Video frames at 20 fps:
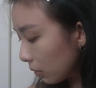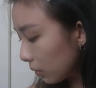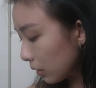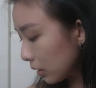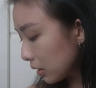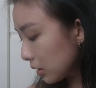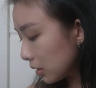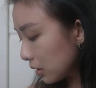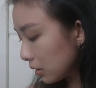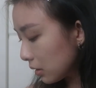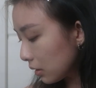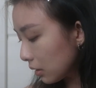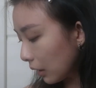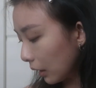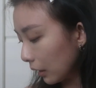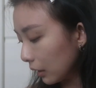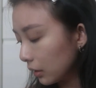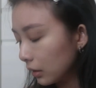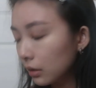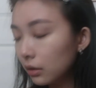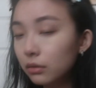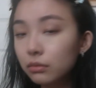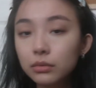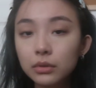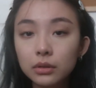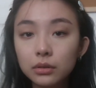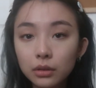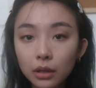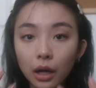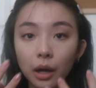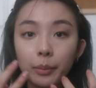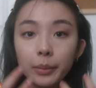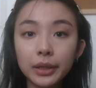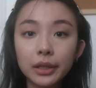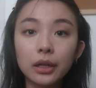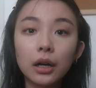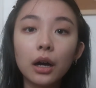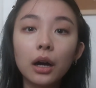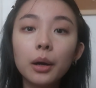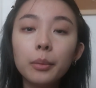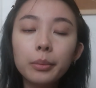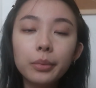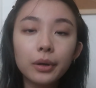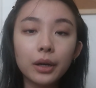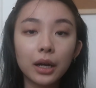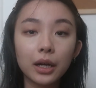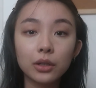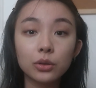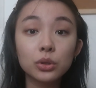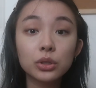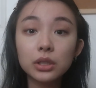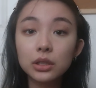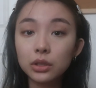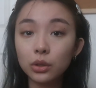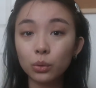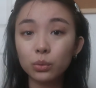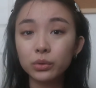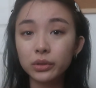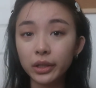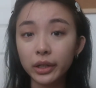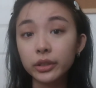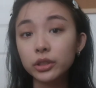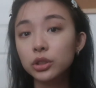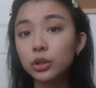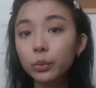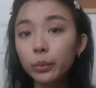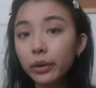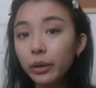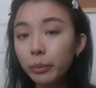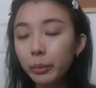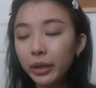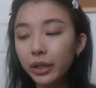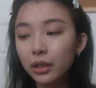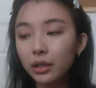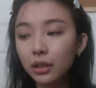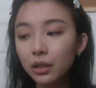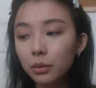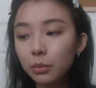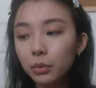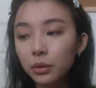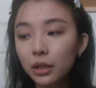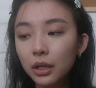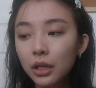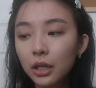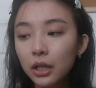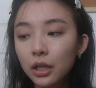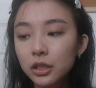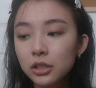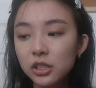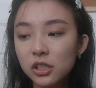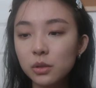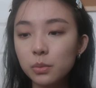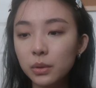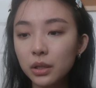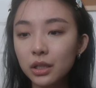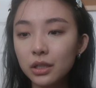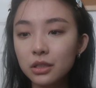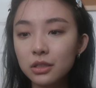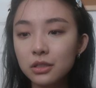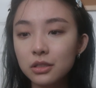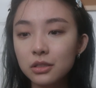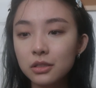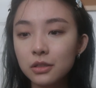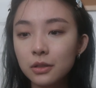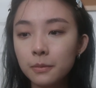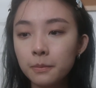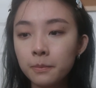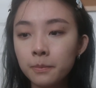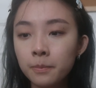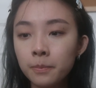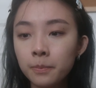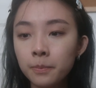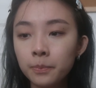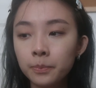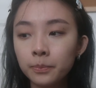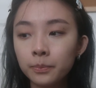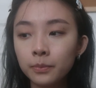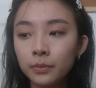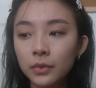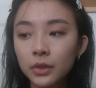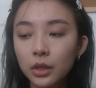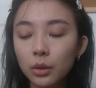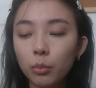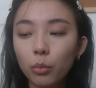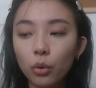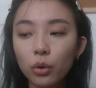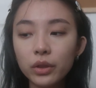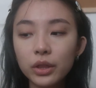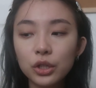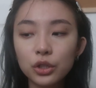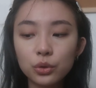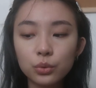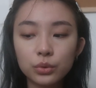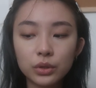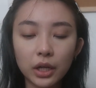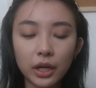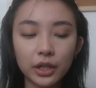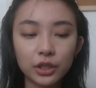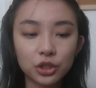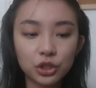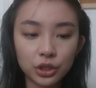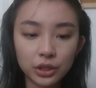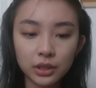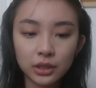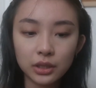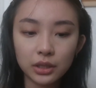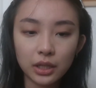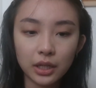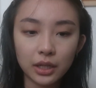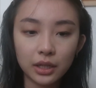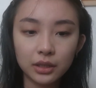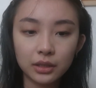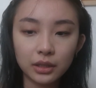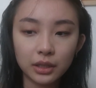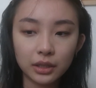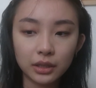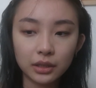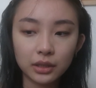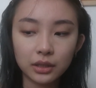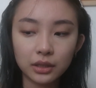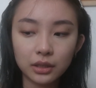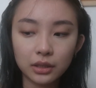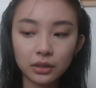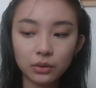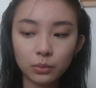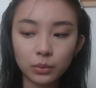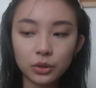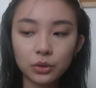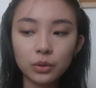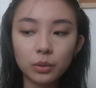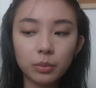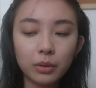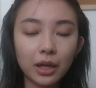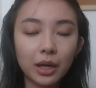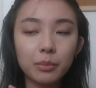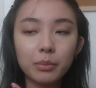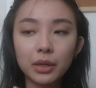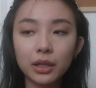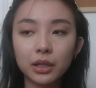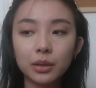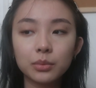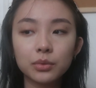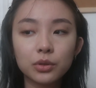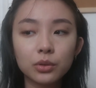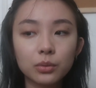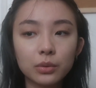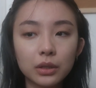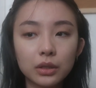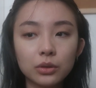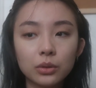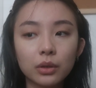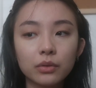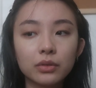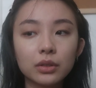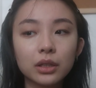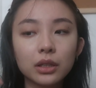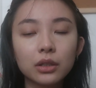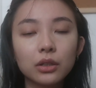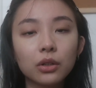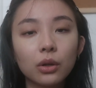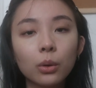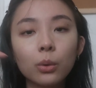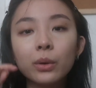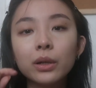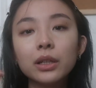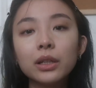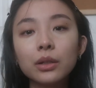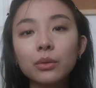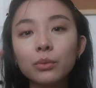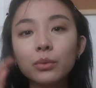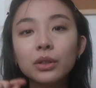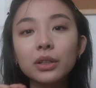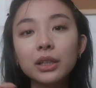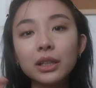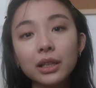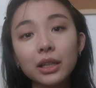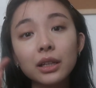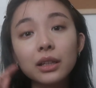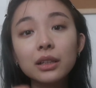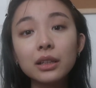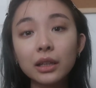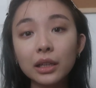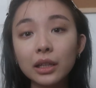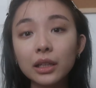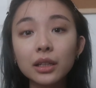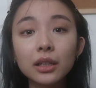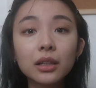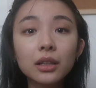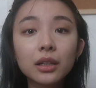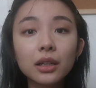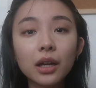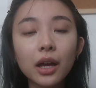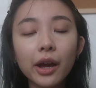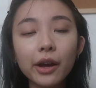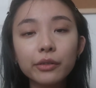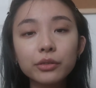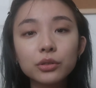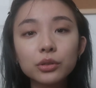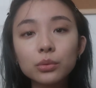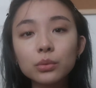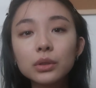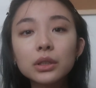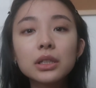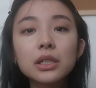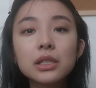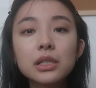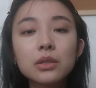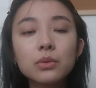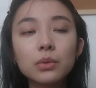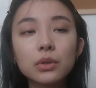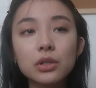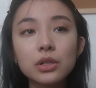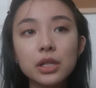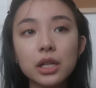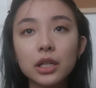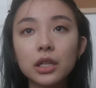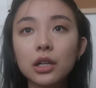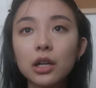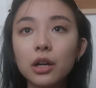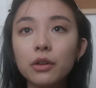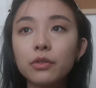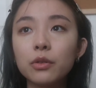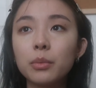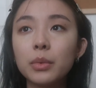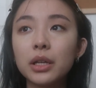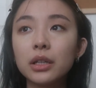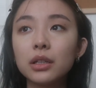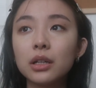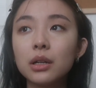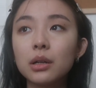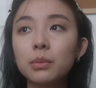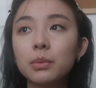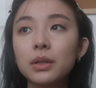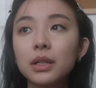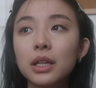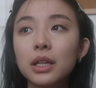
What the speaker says: or it's like coming up, I usually don't touch it with makeup, just because the more that you touch it, and like when you apply makeup to it, you have to like go in and really like clean it afterwards when you're taking off your makeup.